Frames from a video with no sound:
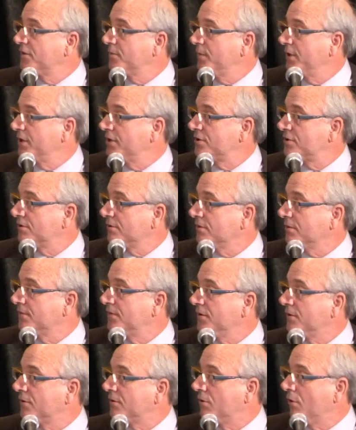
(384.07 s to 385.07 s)
to make sure
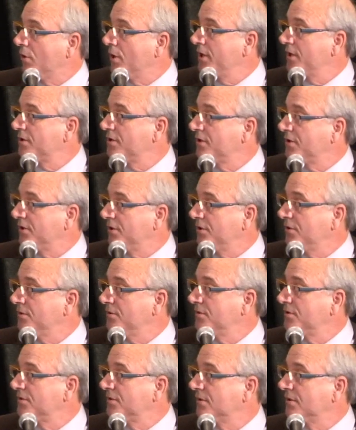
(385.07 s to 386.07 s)
if you're going to
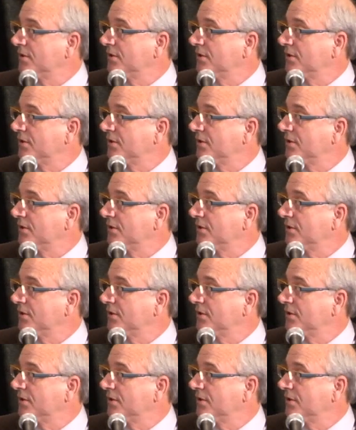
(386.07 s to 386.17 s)
use